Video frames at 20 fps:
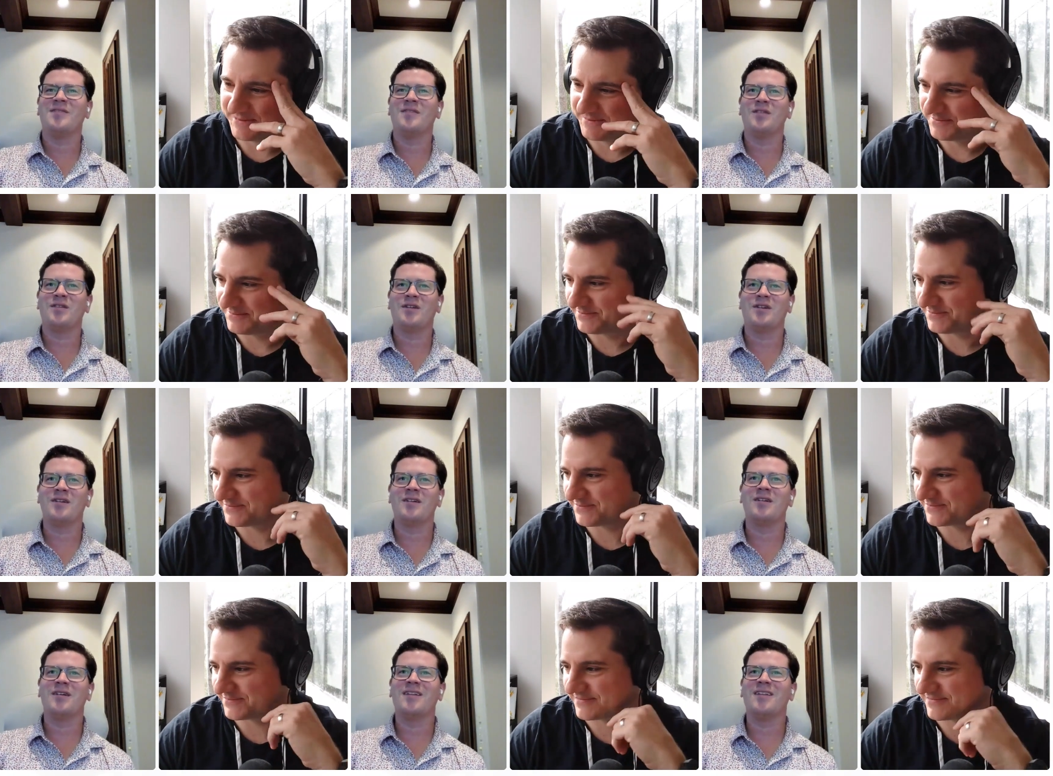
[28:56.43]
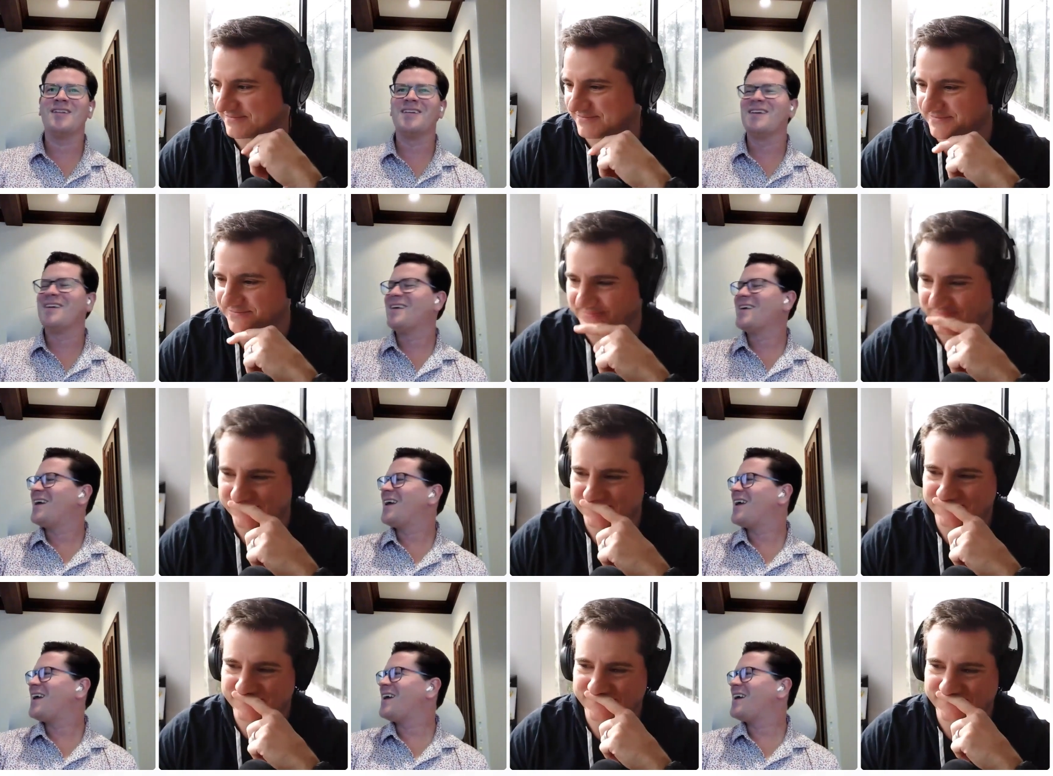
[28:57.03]
Speaker 1: if you're good,
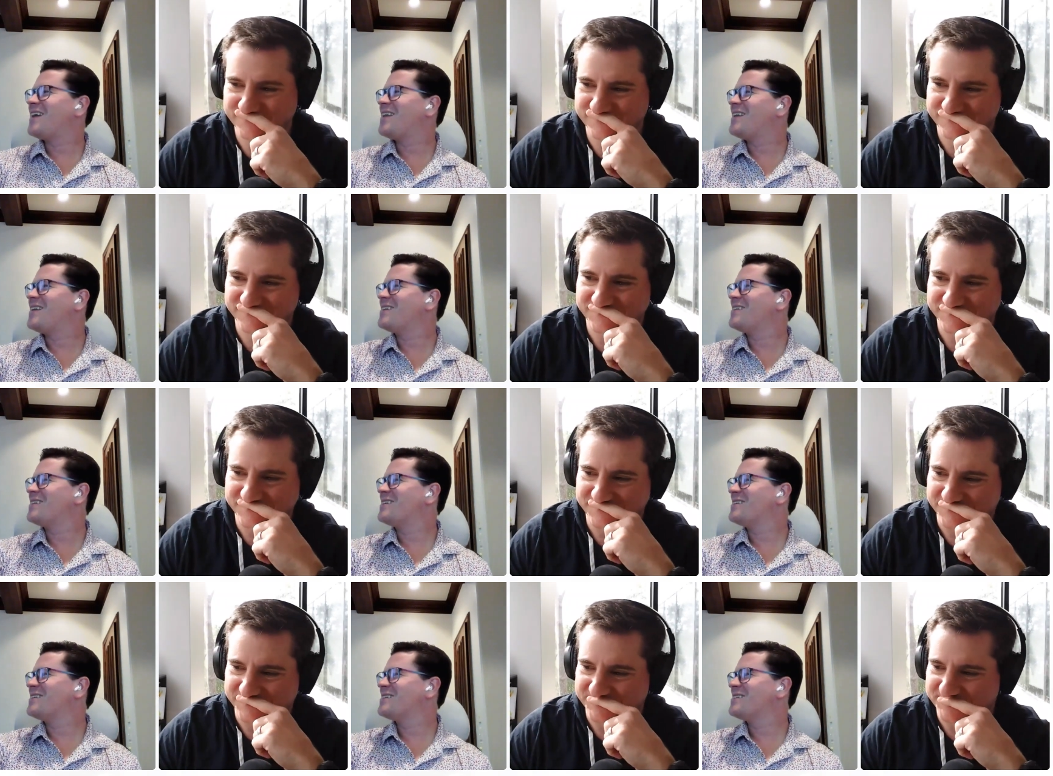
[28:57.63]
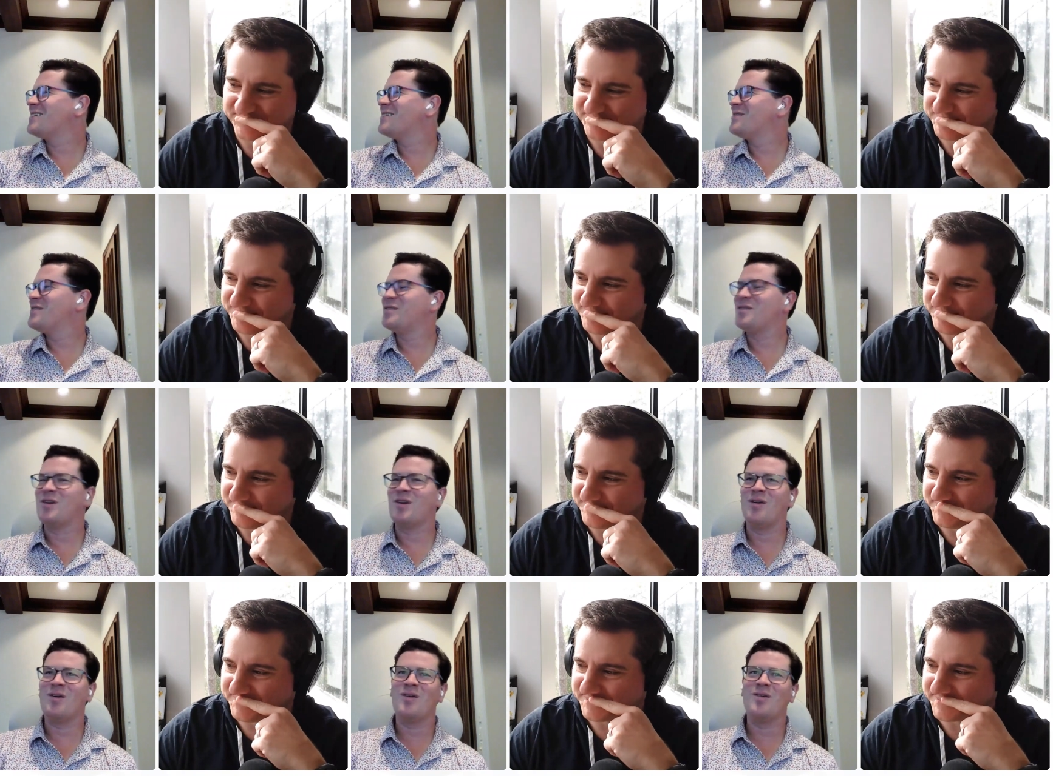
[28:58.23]
and he'll either leave you
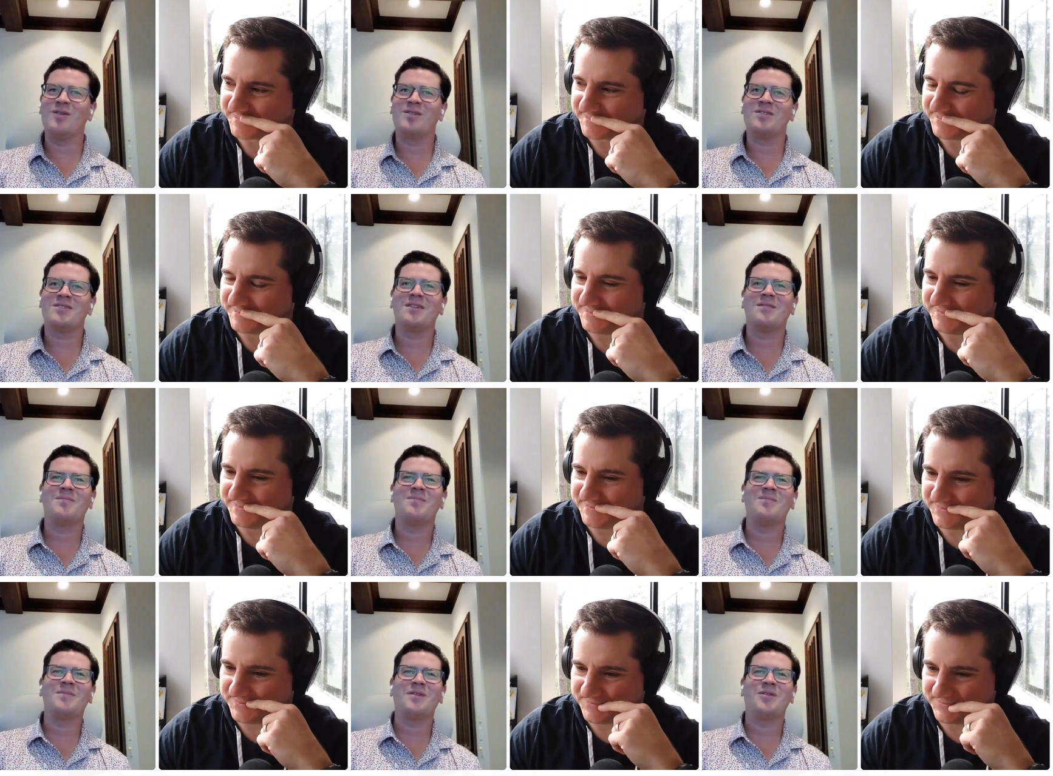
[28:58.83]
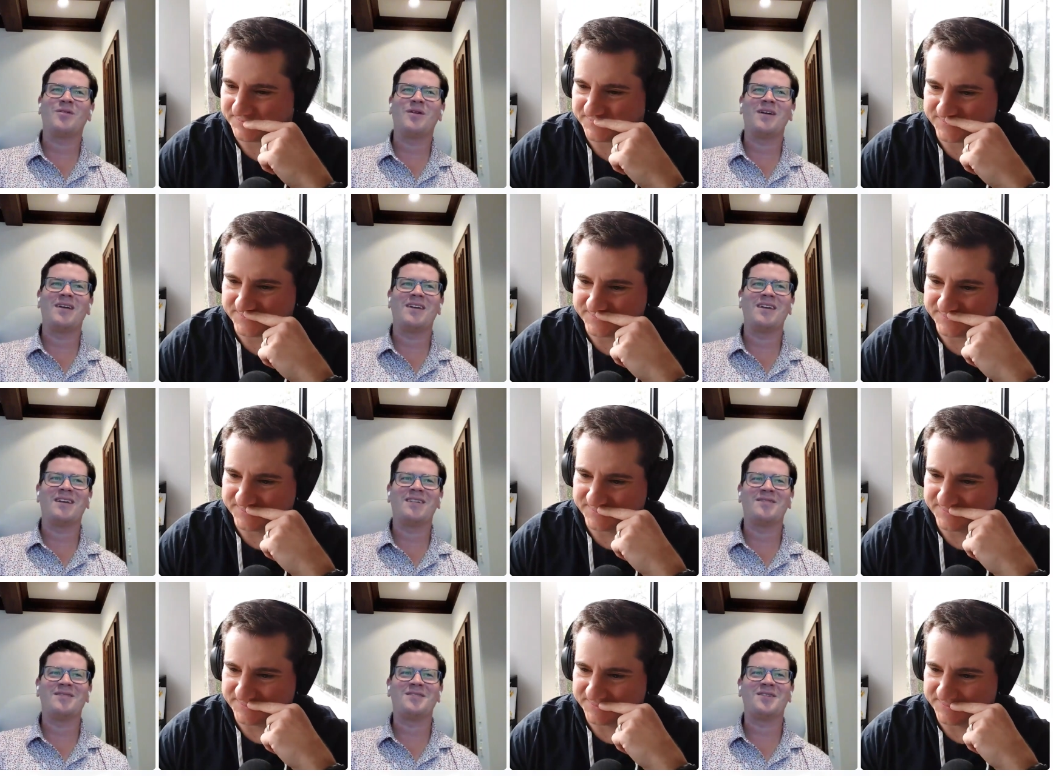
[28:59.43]
coal or some great gift.